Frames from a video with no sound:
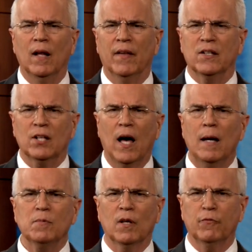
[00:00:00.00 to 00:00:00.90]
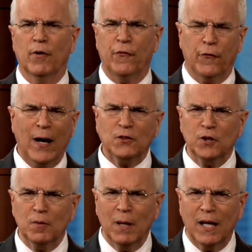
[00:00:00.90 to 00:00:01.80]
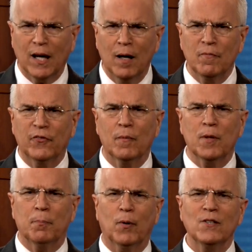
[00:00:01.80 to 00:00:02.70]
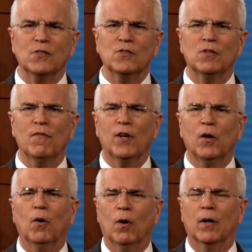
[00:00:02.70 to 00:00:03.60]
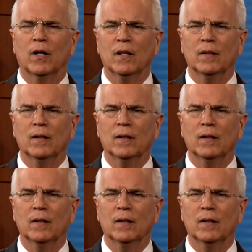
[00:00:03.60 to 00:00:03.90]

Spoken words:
that times of refreshing may come from the presence of the Lord."